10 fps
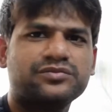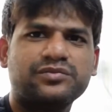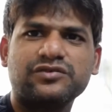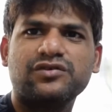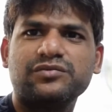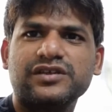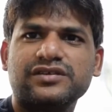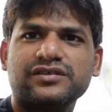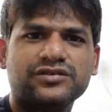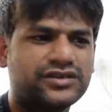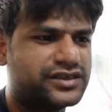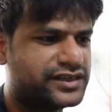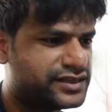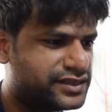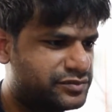performance. You can
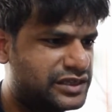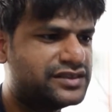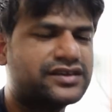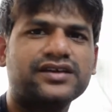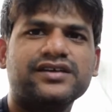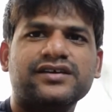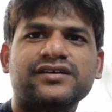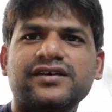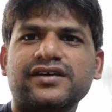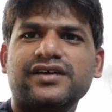get a basic idea